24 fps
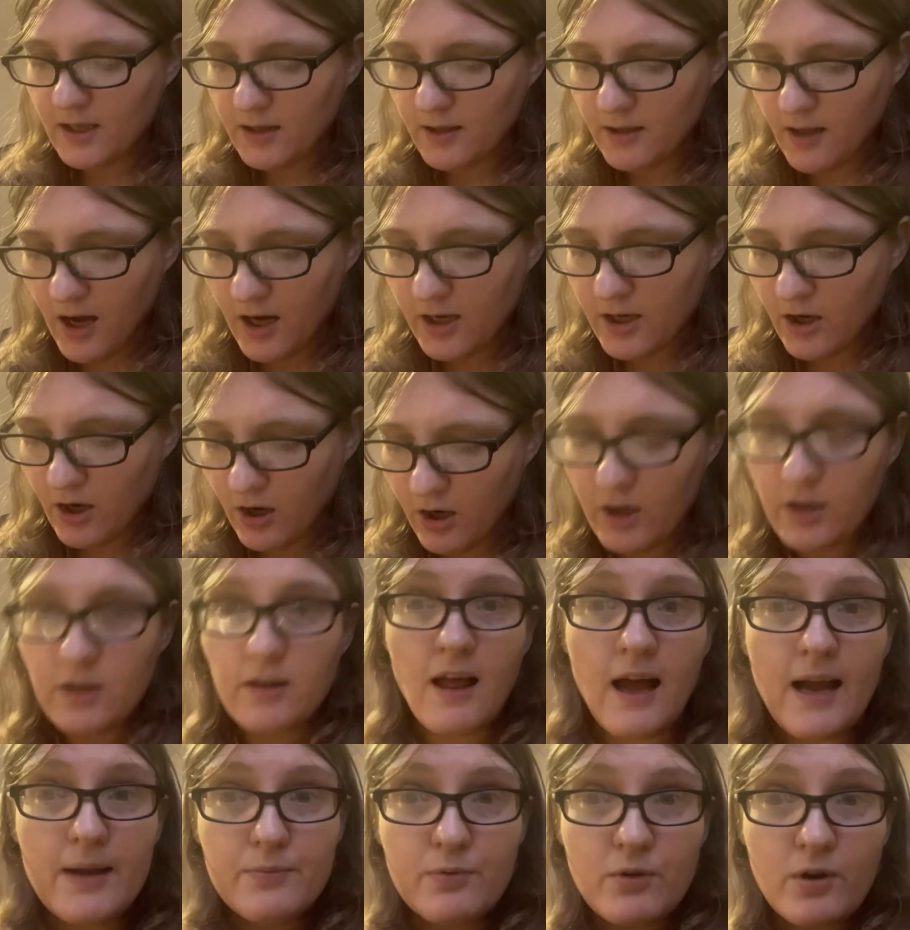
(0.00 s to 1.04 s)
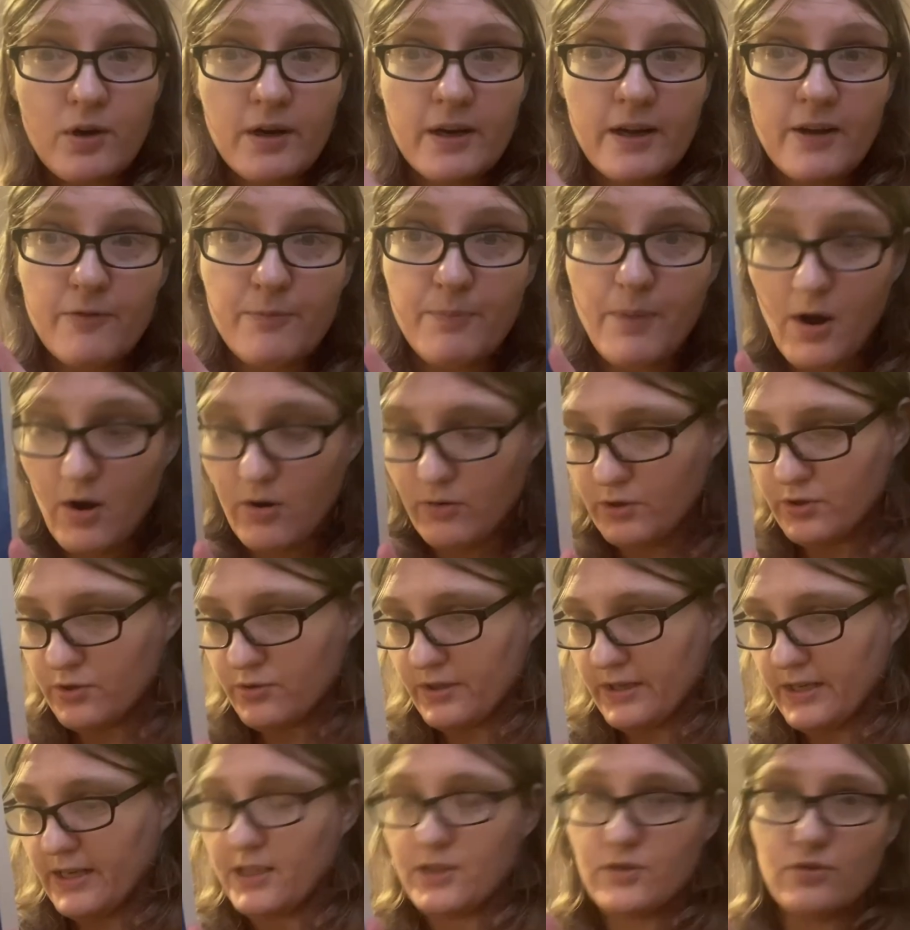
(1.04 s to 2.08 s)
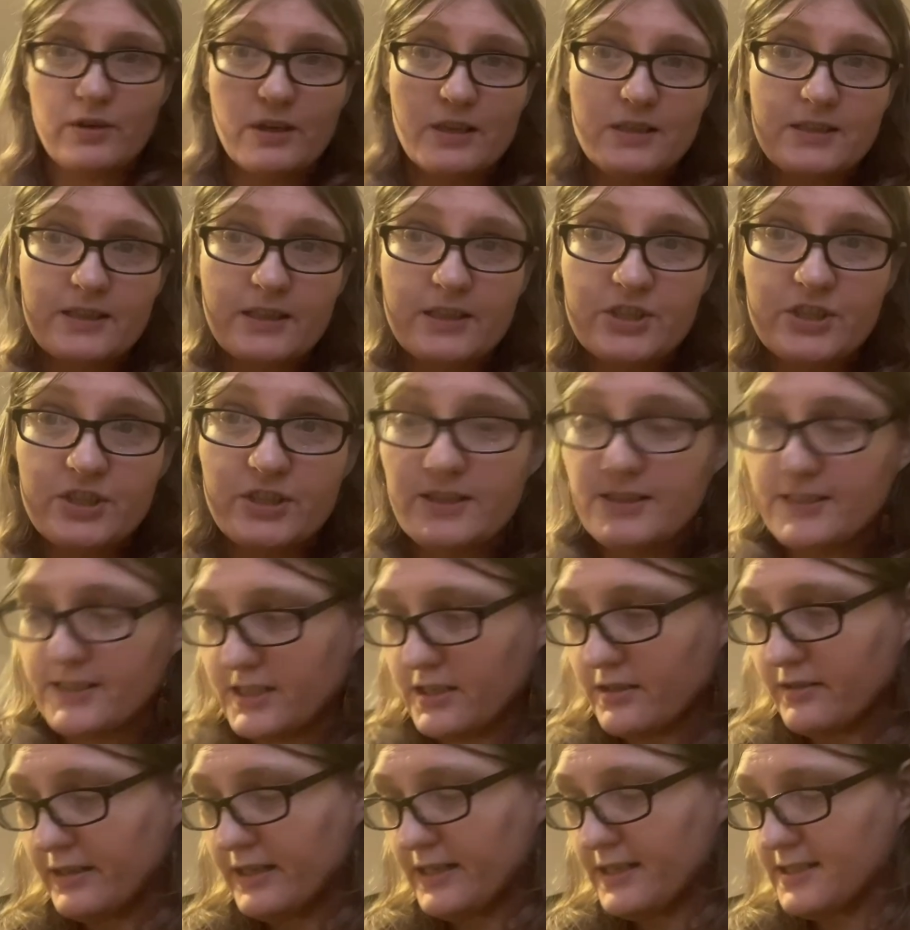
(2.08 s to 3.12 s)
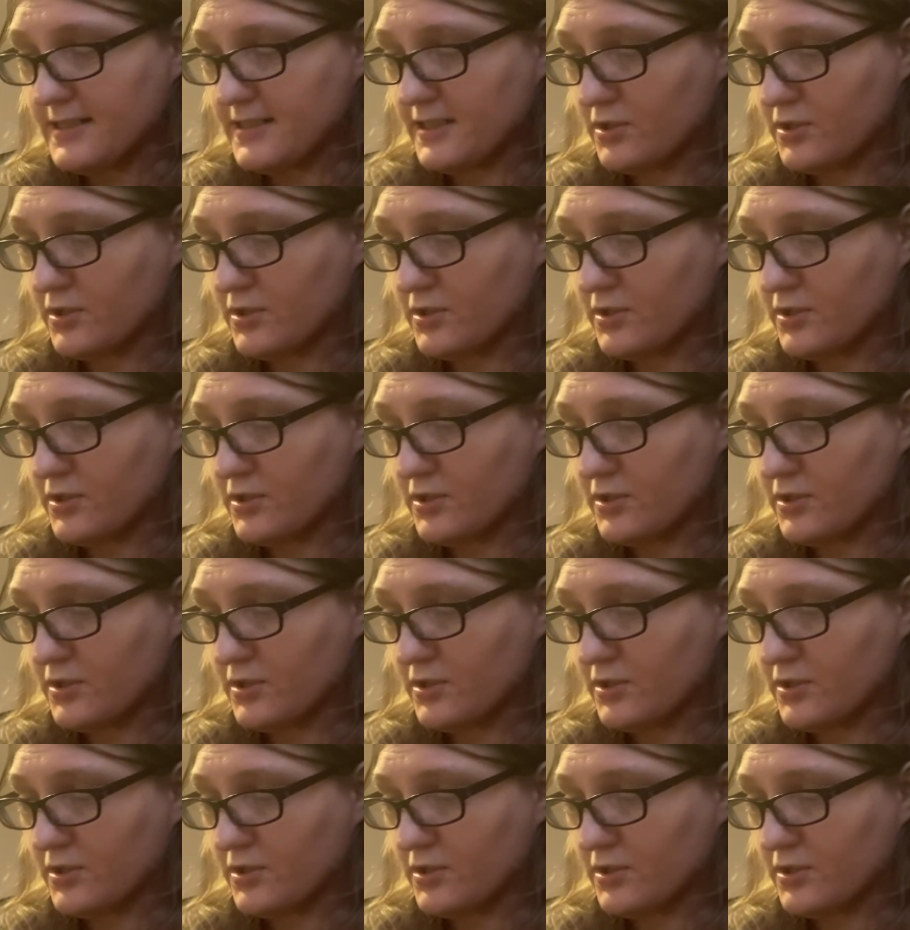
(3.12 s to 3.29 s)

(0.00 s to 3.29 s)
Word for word: Lockert Library of Poetry and Translation series.